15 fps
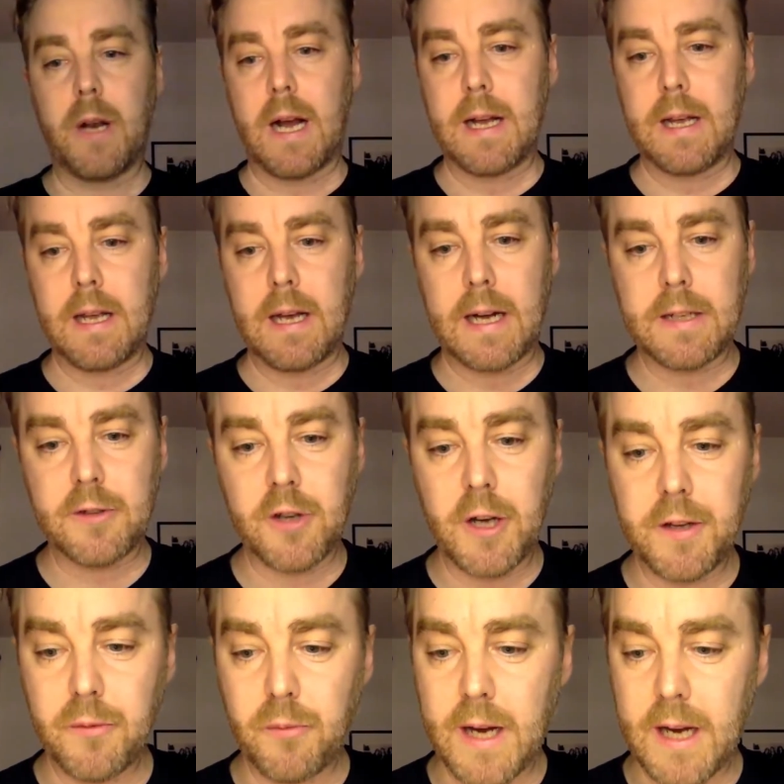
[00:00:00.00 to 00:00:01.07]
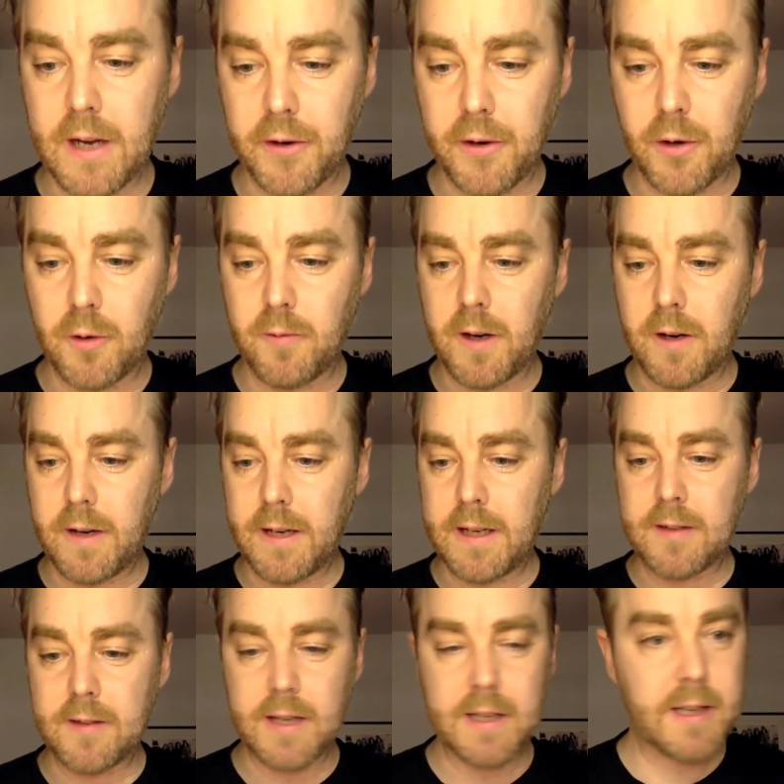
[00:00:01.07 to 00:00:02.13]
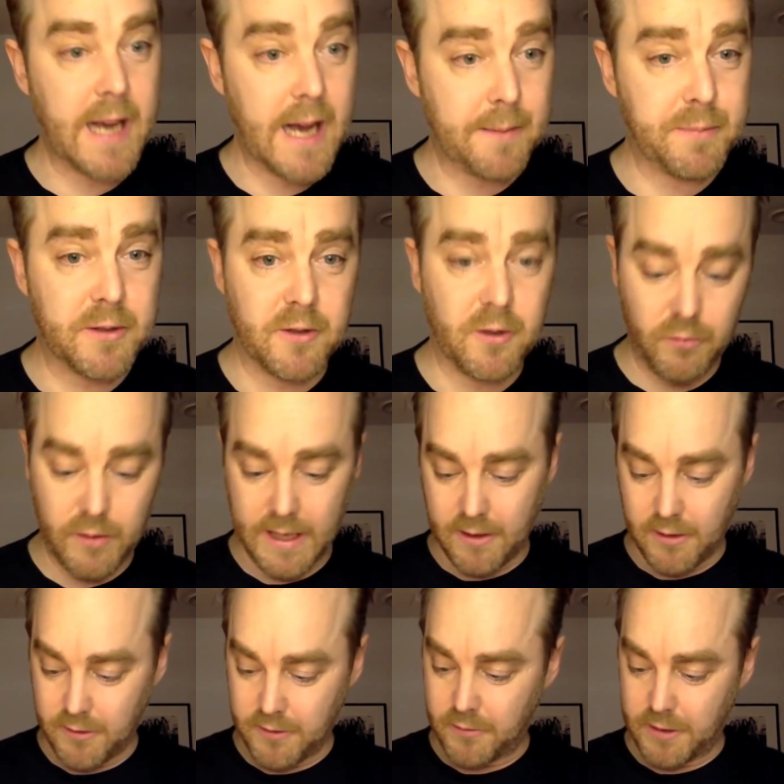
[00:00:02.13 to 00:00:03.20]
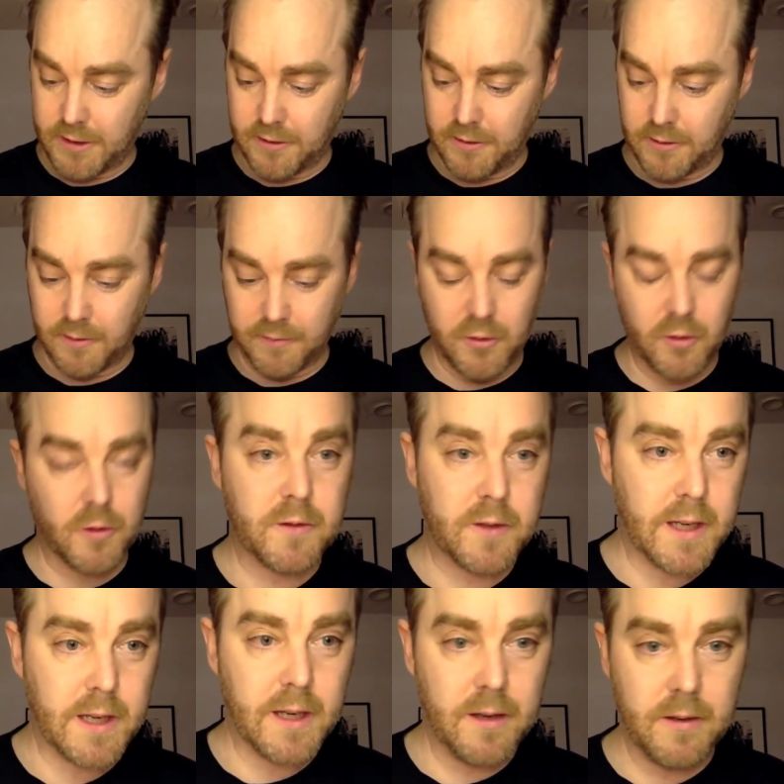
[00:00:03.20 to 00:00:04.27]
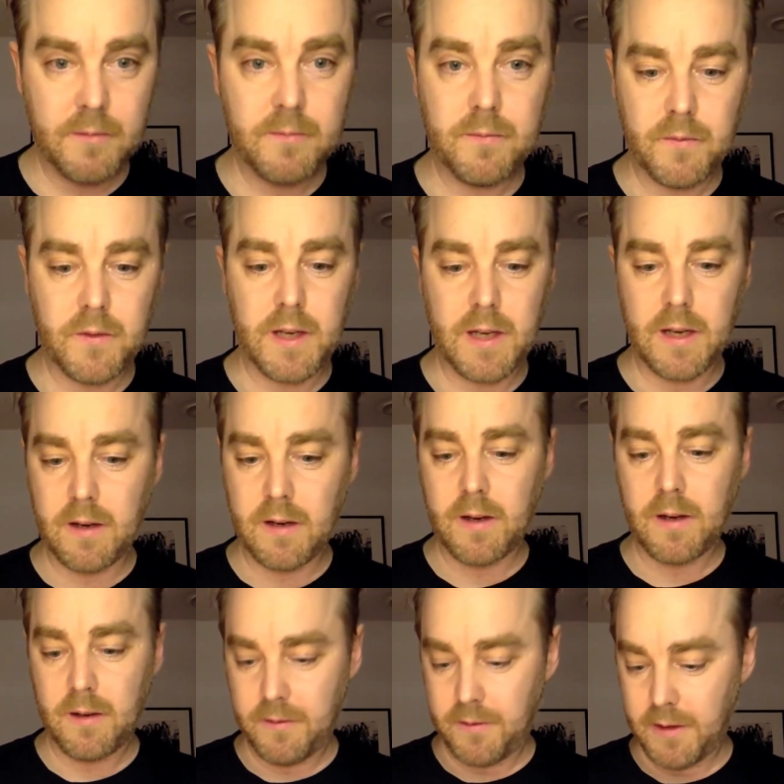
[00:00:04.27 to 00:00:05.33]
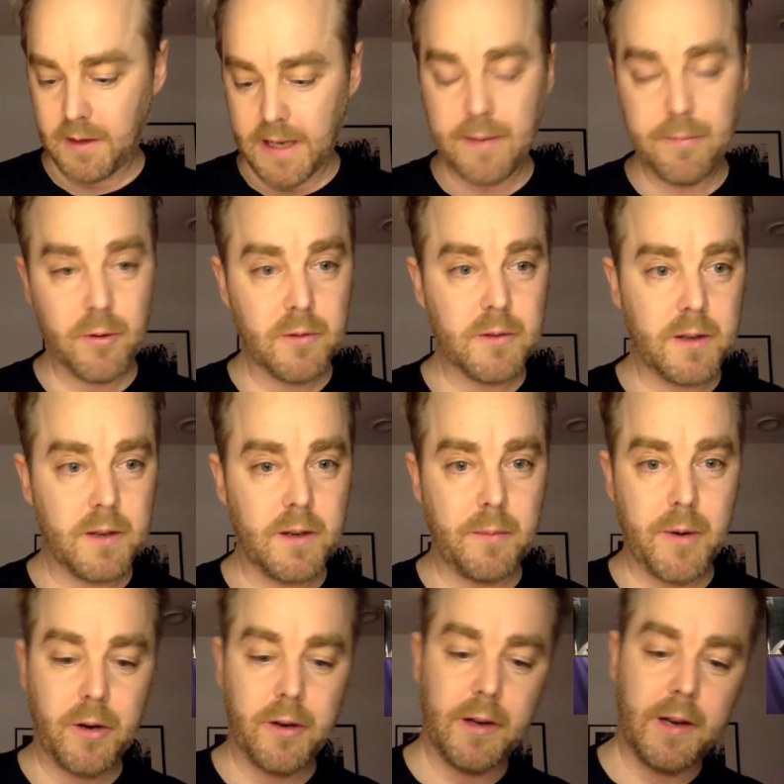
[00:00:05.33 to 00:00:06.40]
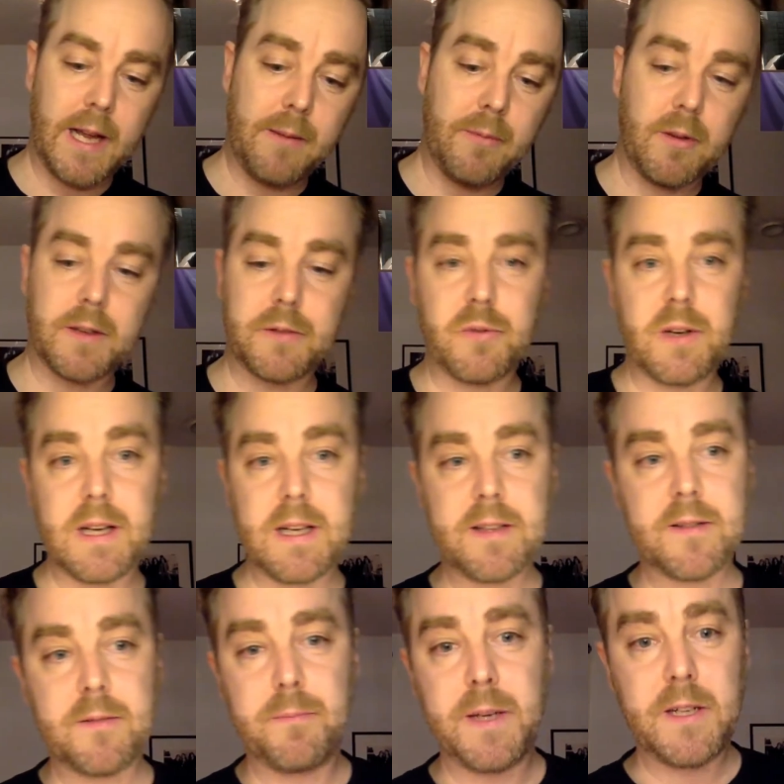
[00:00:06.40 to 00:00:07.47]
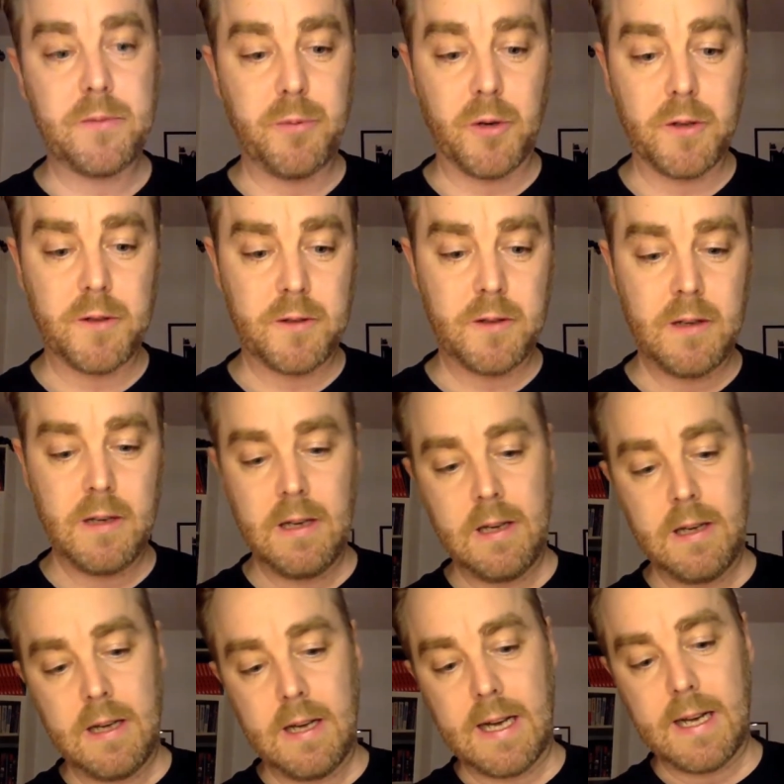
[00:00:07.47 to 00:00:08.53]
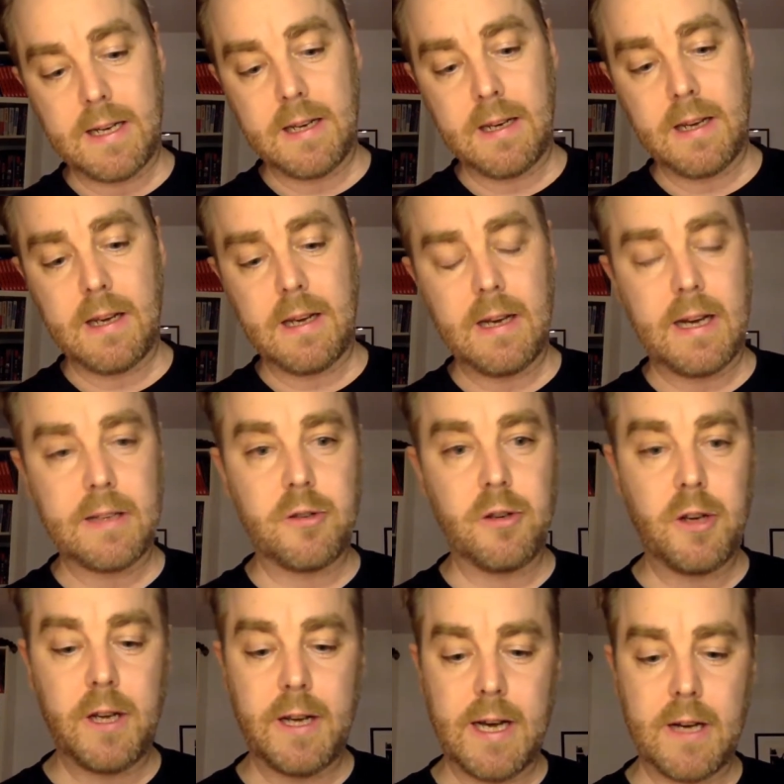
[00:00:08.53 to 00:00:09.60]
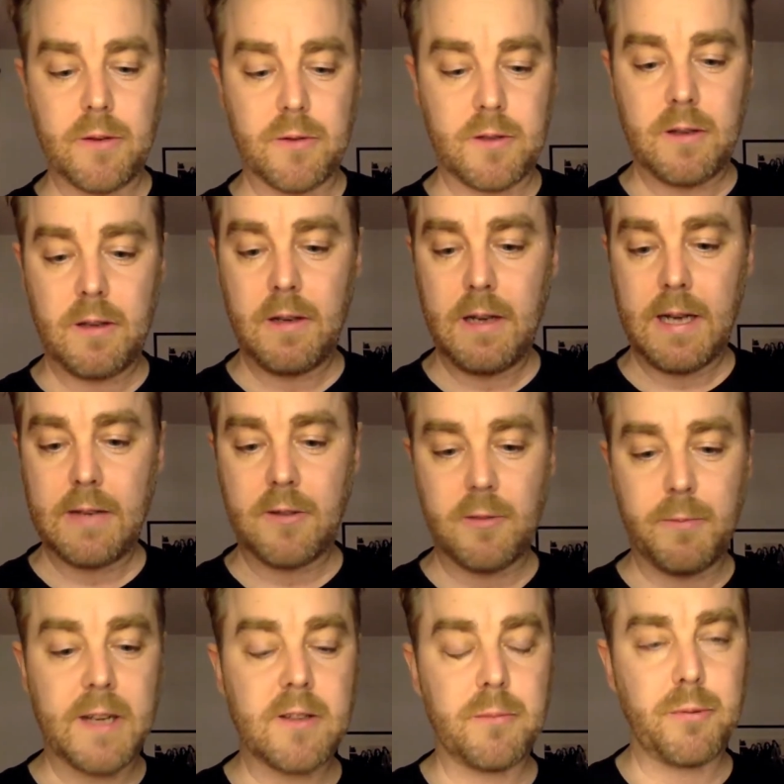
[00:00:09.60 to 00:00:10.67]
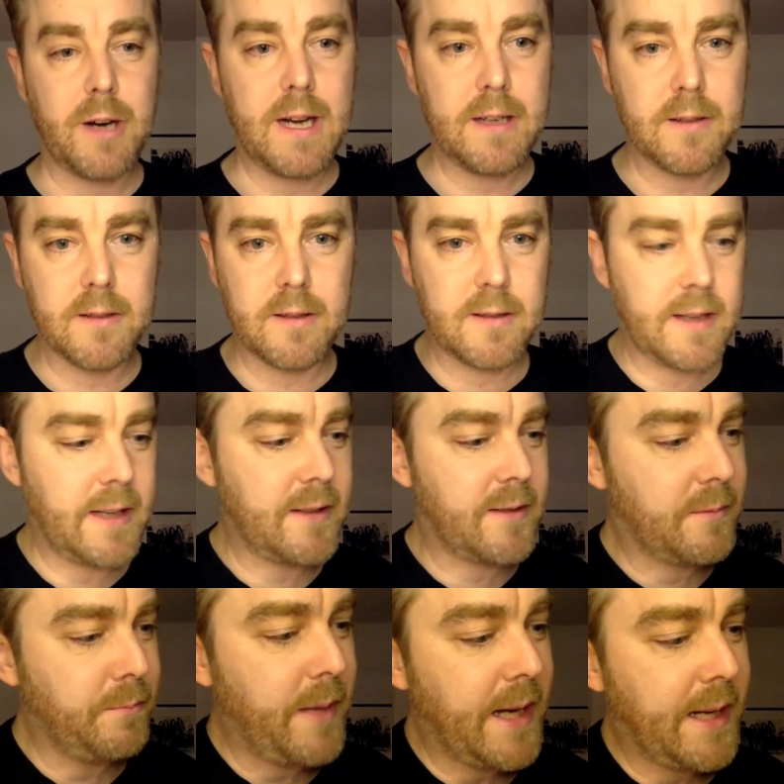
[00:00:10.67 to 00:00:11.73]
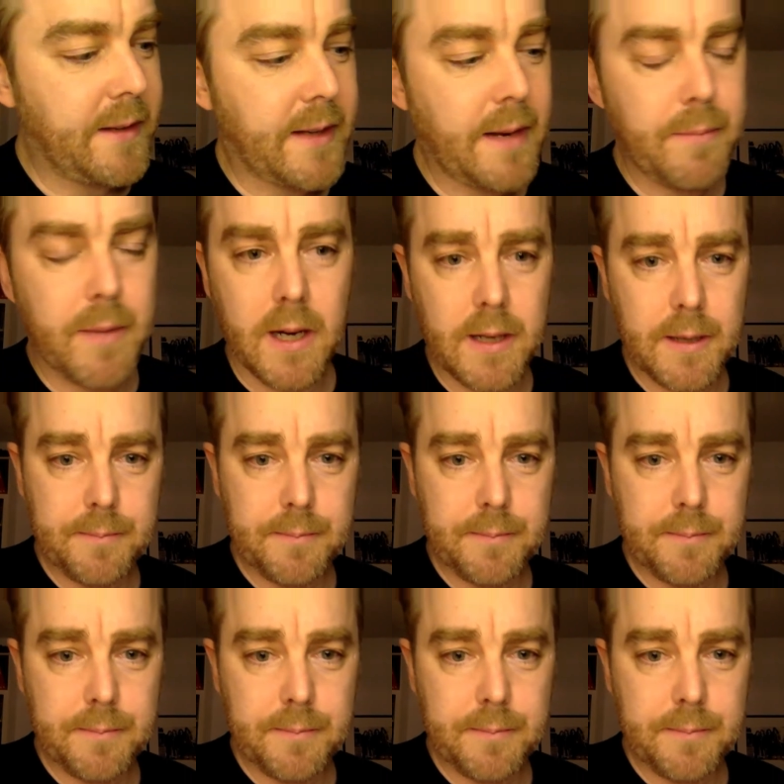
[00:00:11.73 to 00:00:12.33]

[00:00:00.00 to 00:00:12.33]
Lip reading: I turned the record over, and it said Capitol Records, which is of course the label, the American label that released Beach Boys. And I took it out, and to my surprise, it says "Made in Denmark."